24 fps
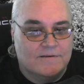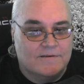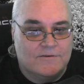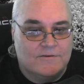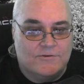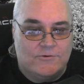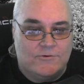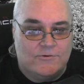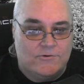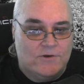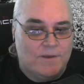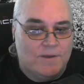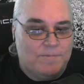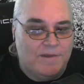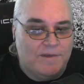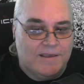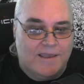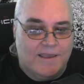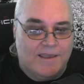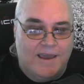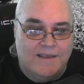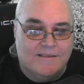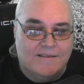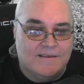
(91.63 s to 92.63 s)
Grew up like
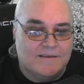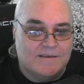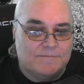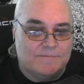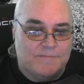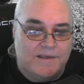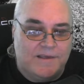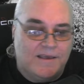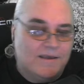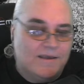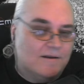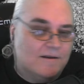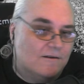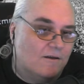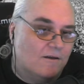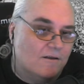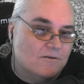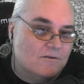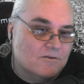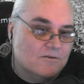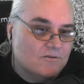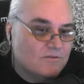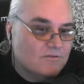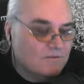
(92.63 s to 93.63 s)
I did, man. It all
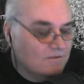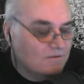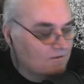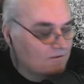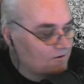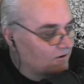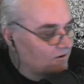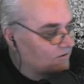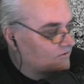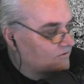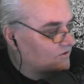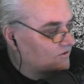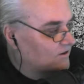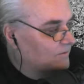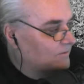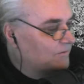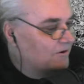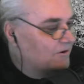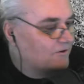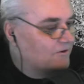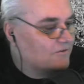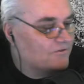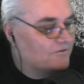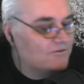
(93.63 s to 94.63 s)
looks, you know,
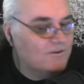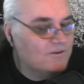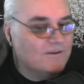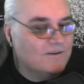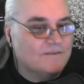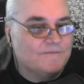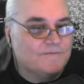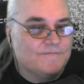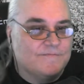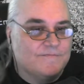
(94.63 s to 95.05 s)
similar. Shit.